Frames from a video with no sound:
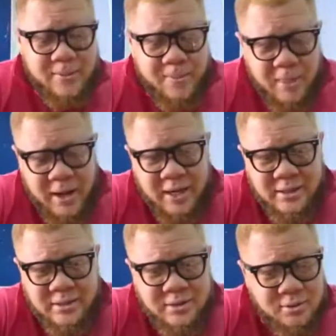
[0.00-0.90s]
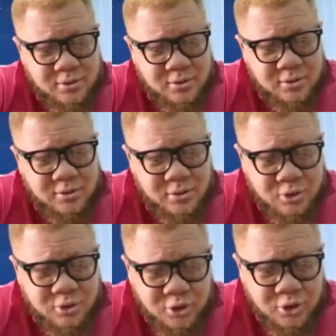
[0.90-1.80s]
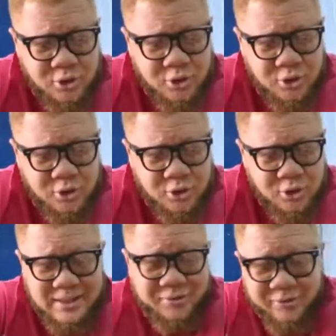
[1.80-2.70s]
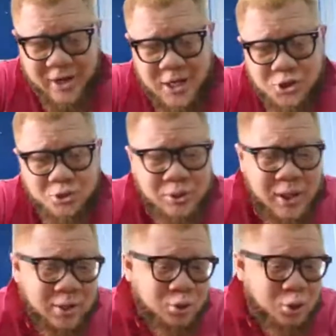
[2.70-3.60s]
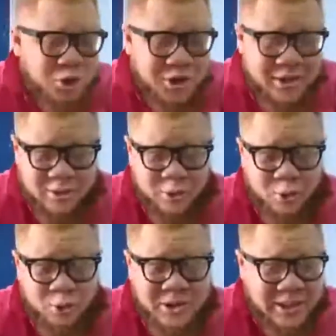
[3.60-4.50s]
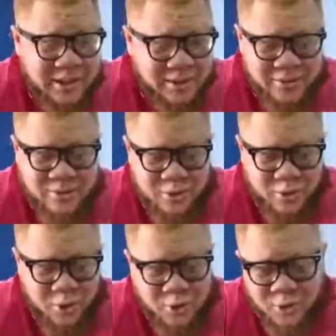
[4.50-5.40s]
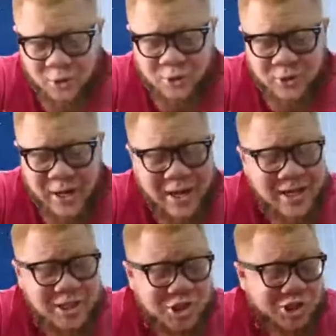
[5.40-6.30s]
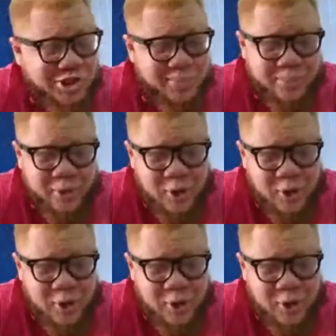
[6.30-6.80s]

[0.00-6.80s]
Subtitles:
and you would probably get discounted fares, you get good deals on any trip.